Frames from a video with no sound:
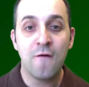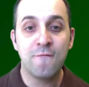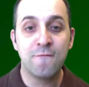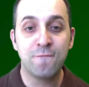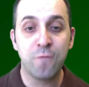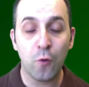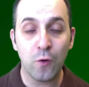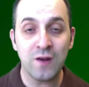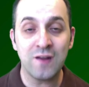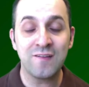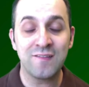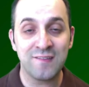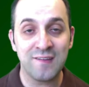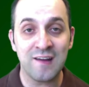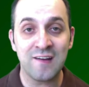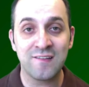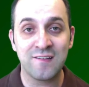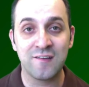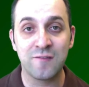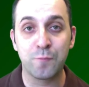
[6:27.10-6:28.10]

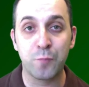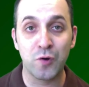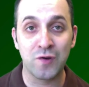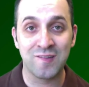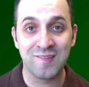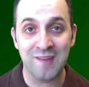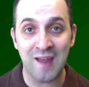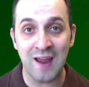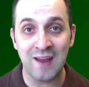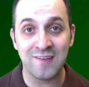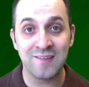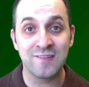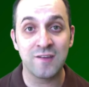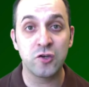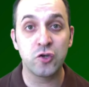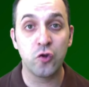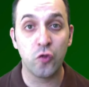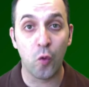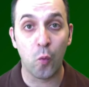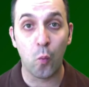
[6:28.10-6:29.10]
46 is precise
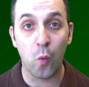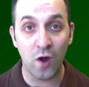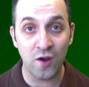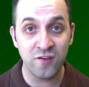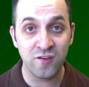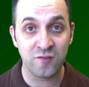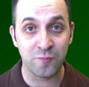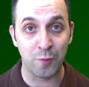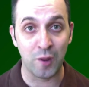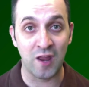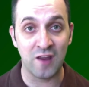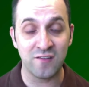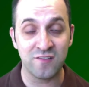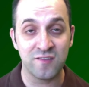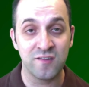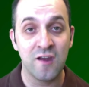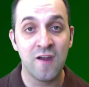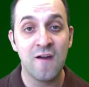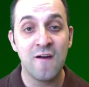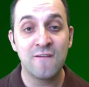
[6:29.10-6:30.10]
to the ones place.
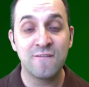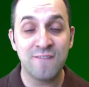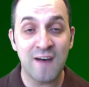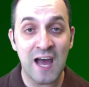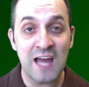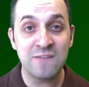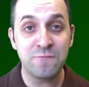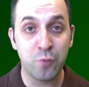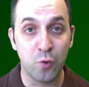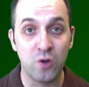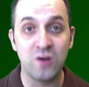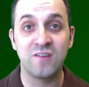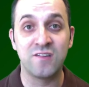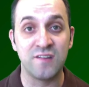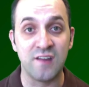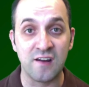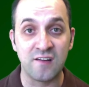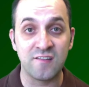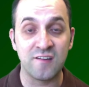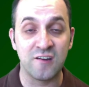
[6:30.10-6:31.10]

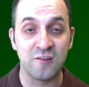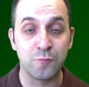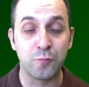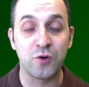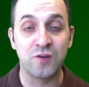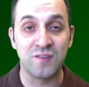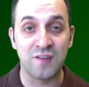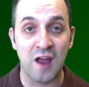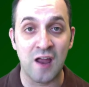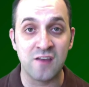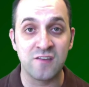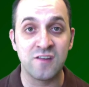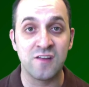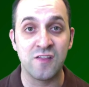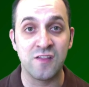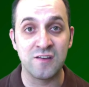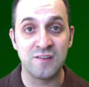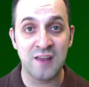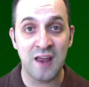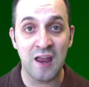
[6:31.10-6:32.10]
5.6 is precise to
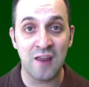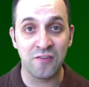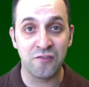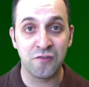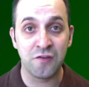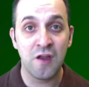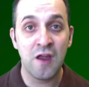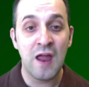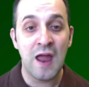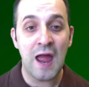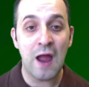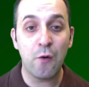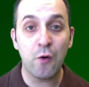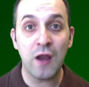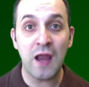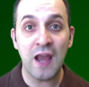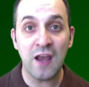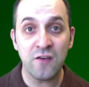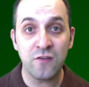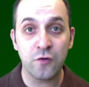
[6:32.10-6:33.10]
the tenths. Our
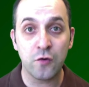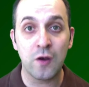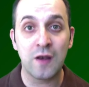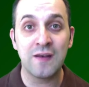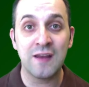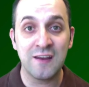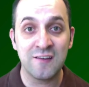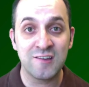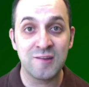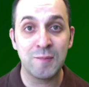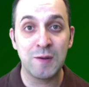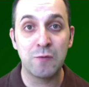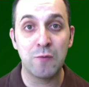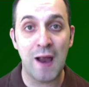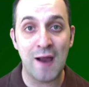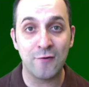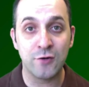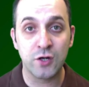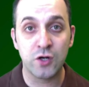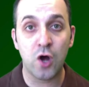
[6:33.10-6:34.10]
answer needs to be
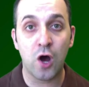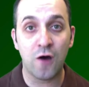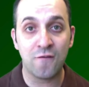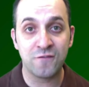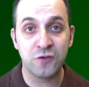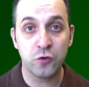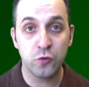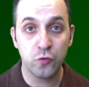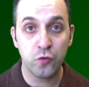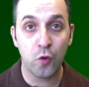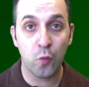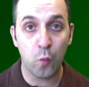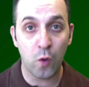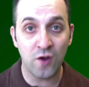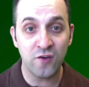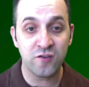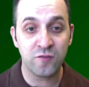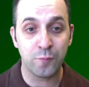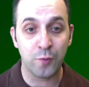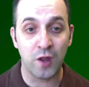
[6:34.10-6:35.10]
rounded off to the
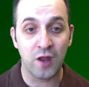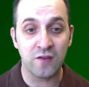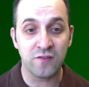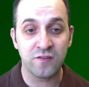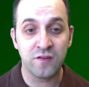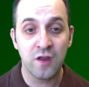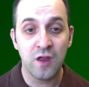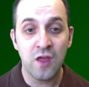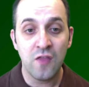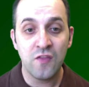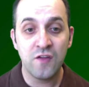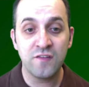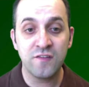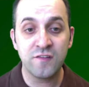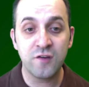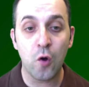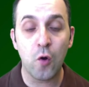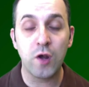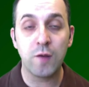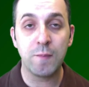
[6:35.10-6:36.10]
ones place. This is
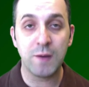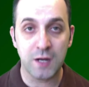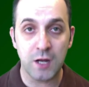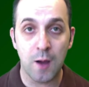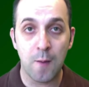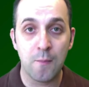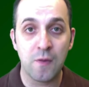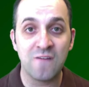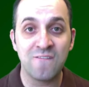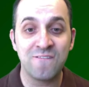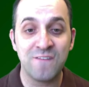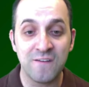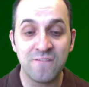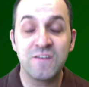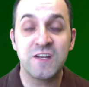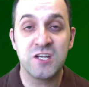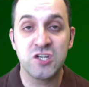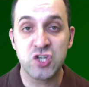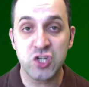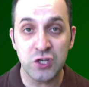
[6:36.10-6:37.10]
going to become
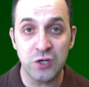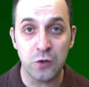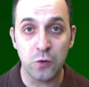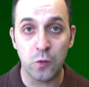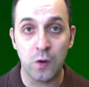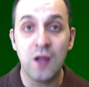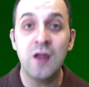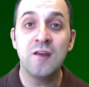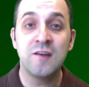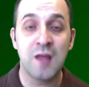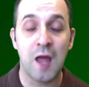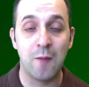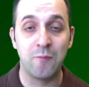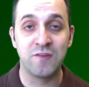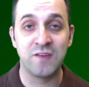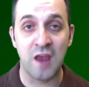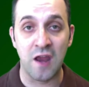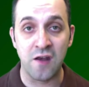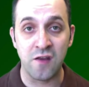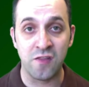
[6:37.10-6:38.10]
52 times
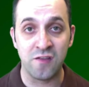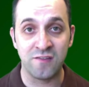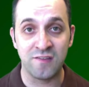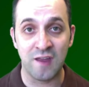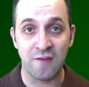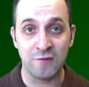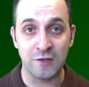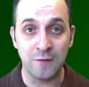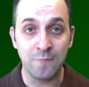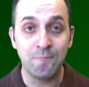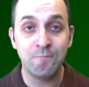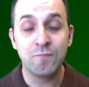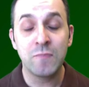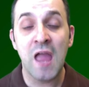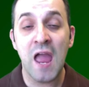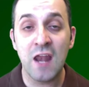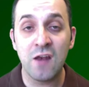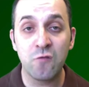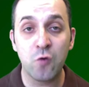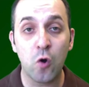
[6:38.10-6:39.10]
10 to the 7.
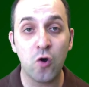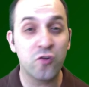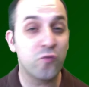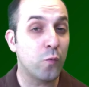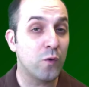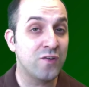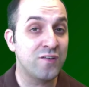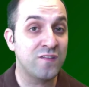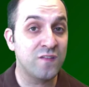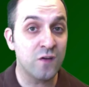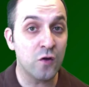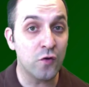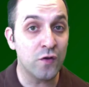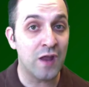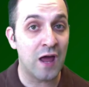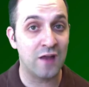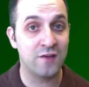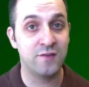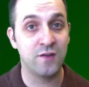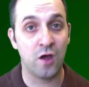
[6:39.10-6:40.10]
And of course, we're still
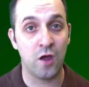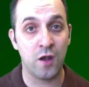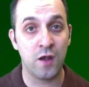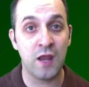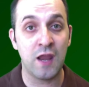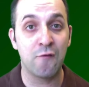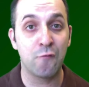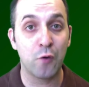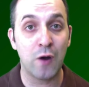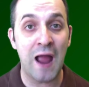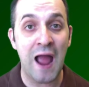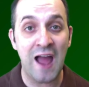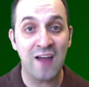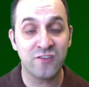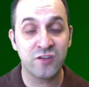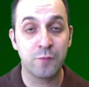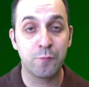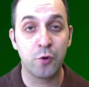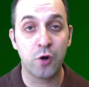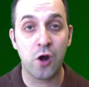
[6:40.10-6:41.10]
not done if we're asked
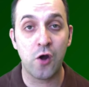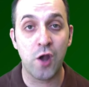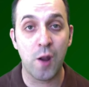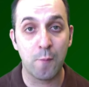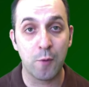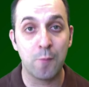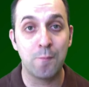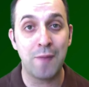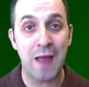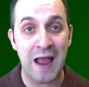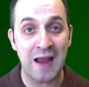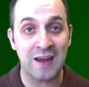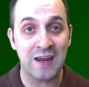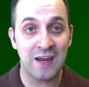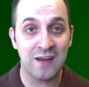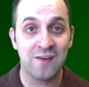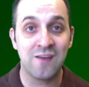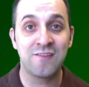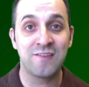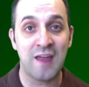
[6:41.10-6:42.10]
to put our number back
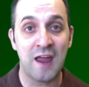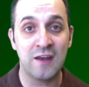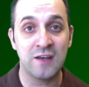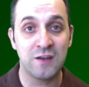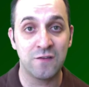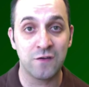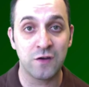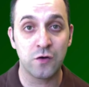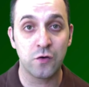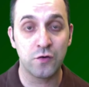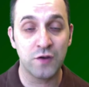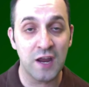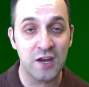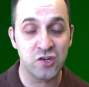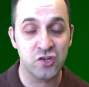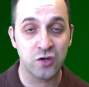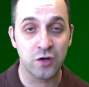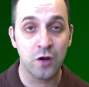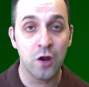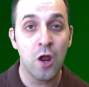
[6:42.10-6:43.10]
into scientific
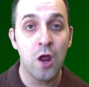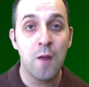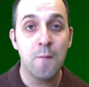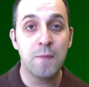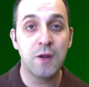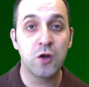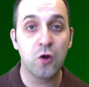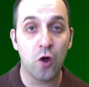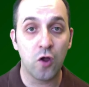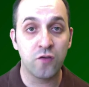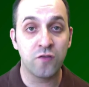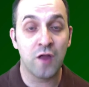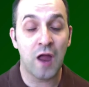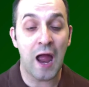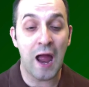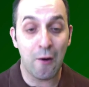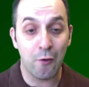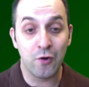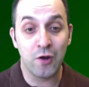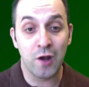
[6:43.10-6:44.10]
notation because
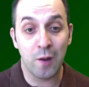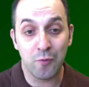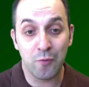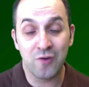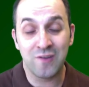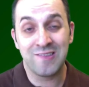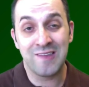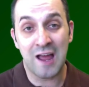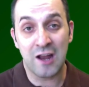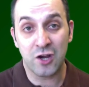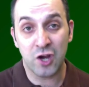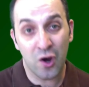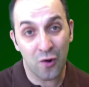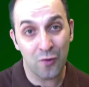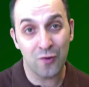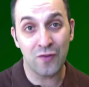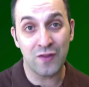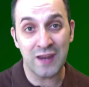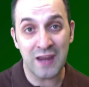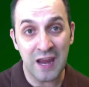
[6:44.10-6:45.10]
our number is not
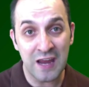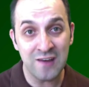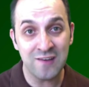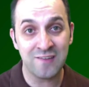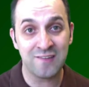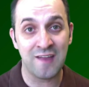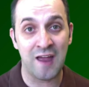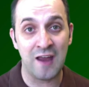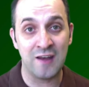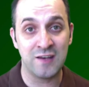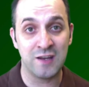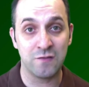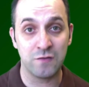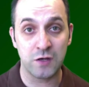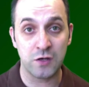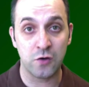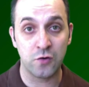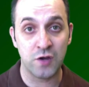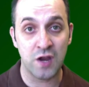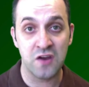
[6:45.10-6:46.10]
currently in scientific
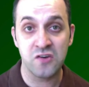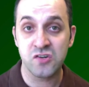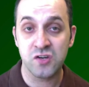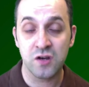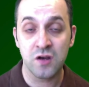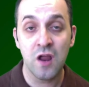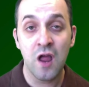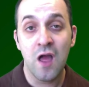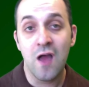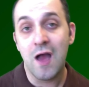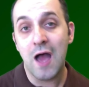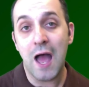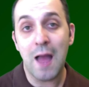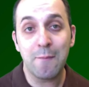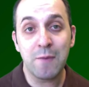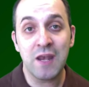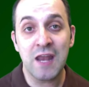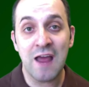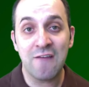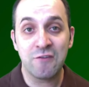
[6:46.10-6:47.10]
notation. I'm
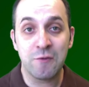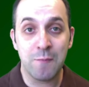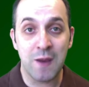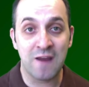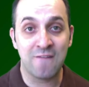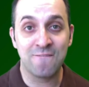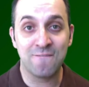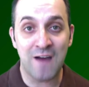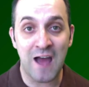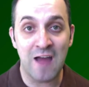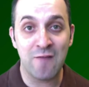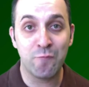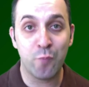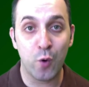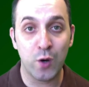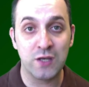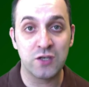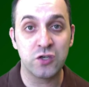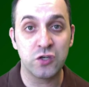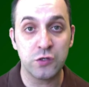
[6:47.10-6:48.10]
going to have to make
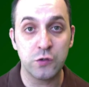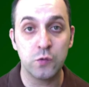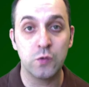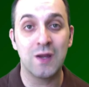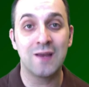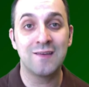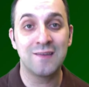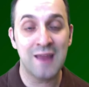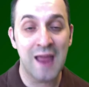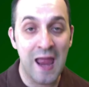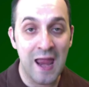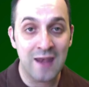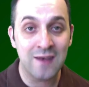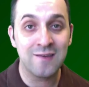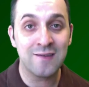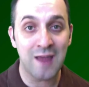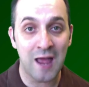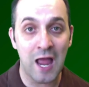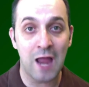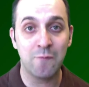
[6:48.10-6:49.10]
5.2 10
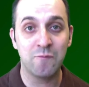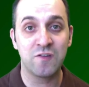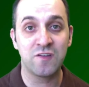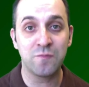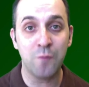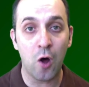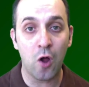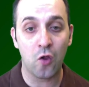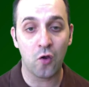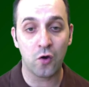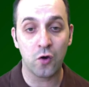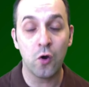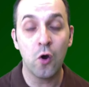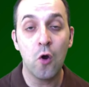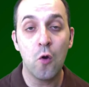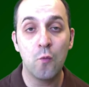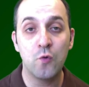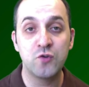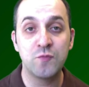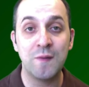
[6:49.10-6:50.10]
times smaller,
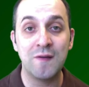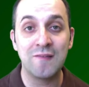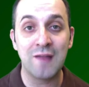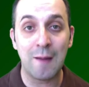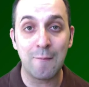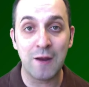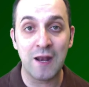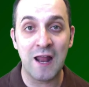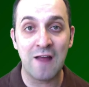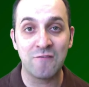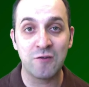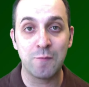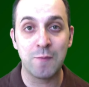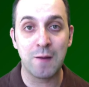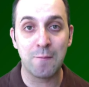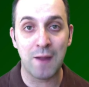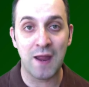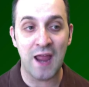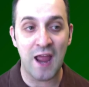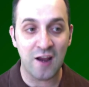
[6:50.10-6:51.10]
which means I'm going to have to make
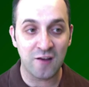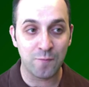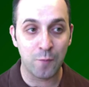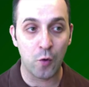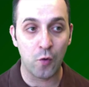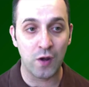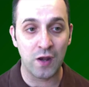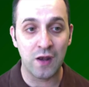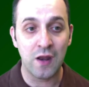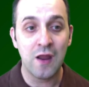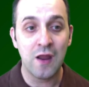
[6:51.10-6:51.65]
my exponent